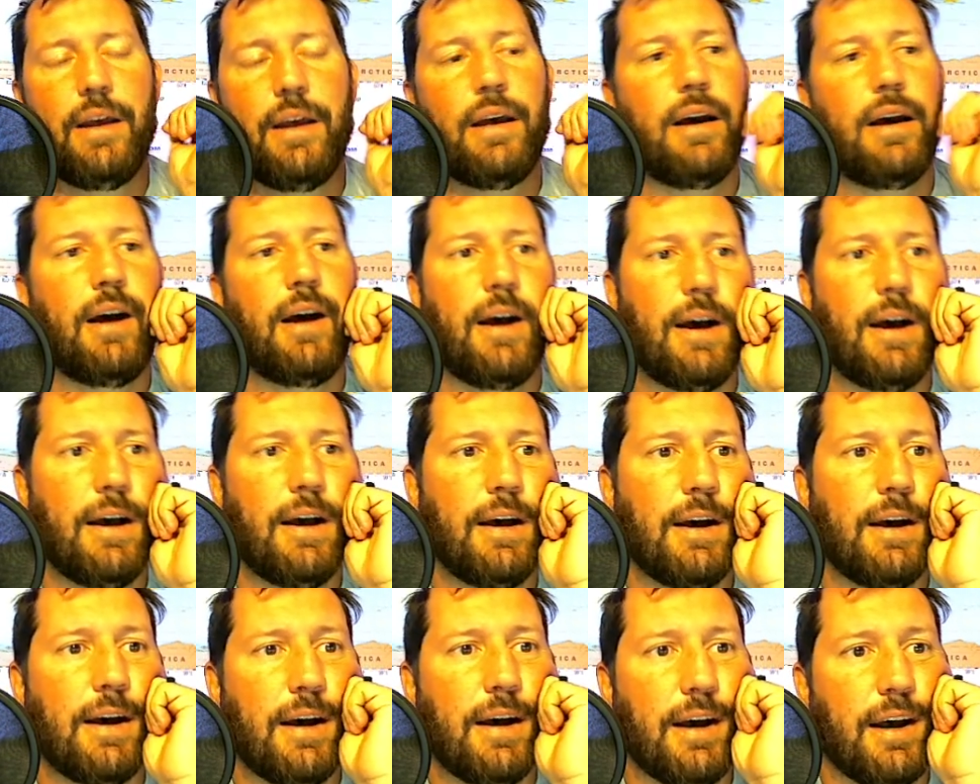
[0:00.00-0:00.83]

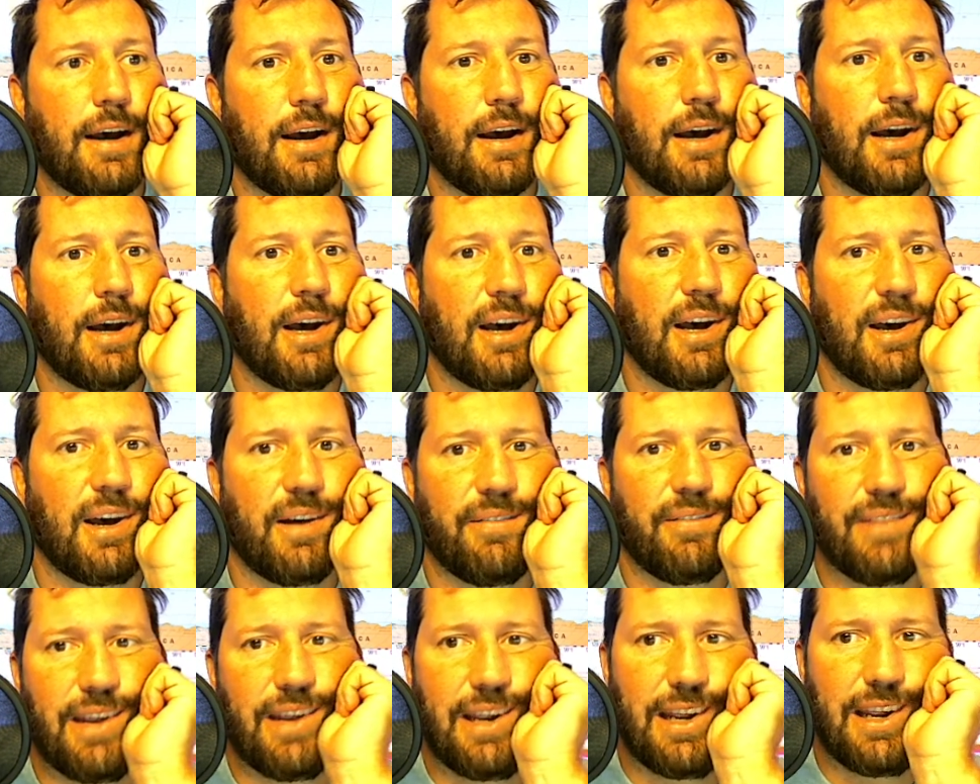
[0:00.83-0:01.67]

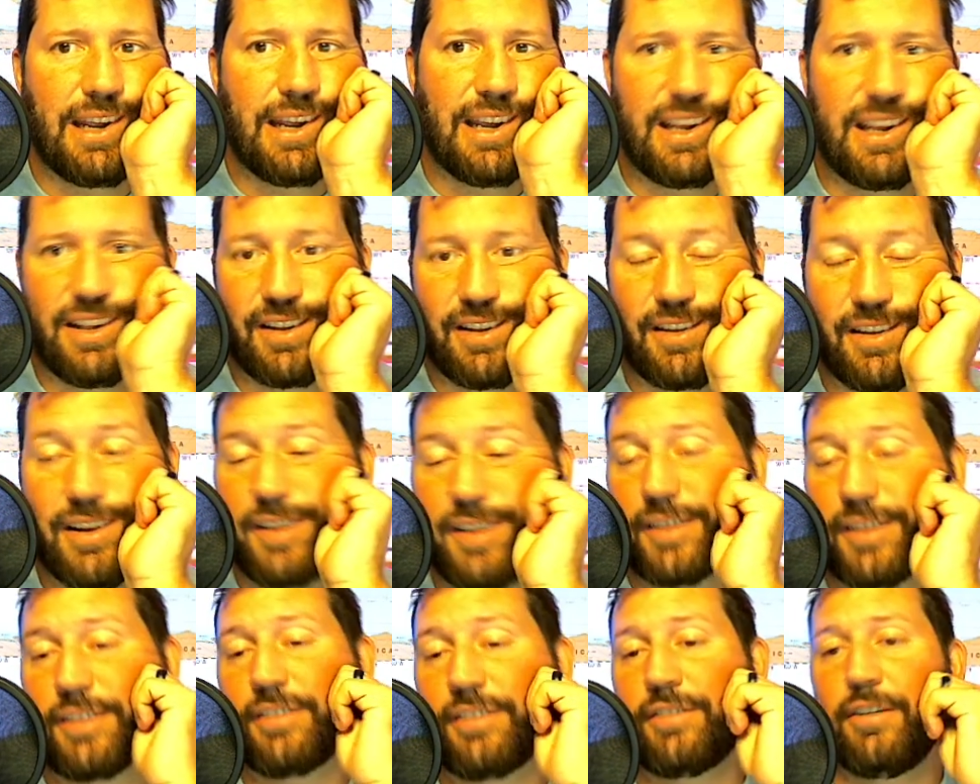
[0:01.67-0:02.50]
Man,
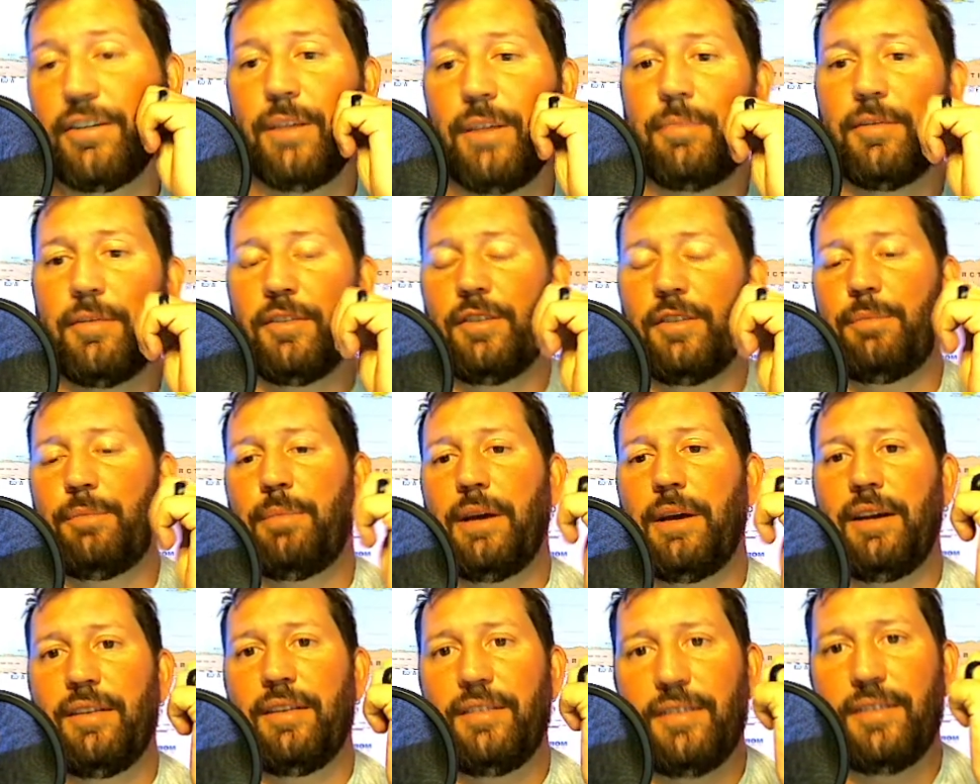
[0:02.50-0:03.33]
this crypto
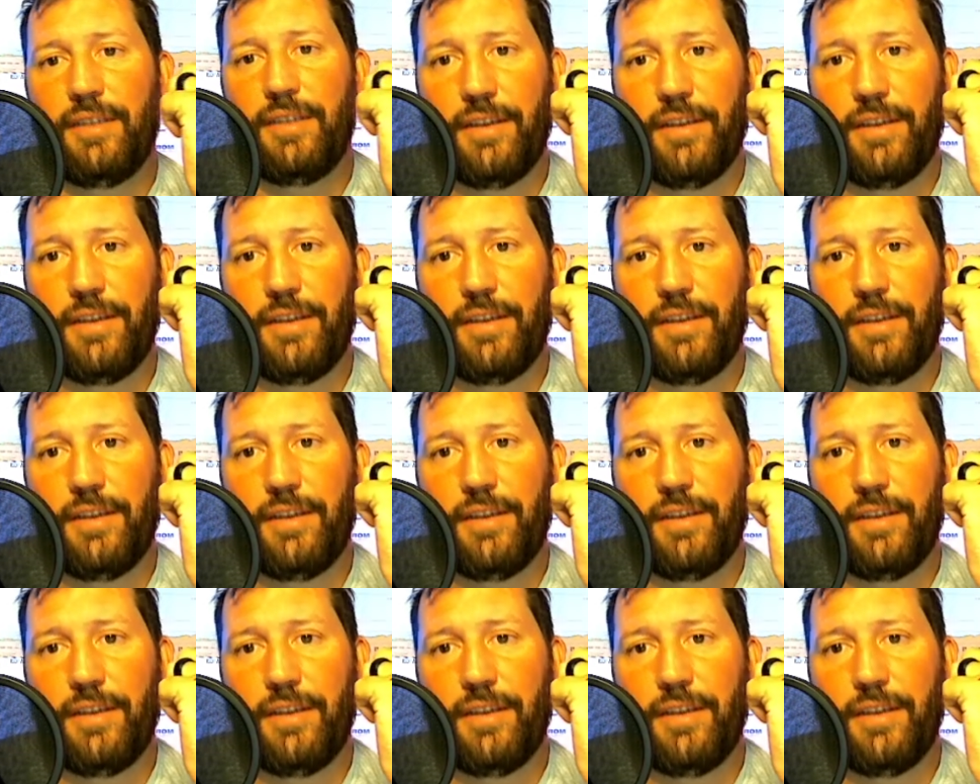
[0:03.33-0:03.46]
space.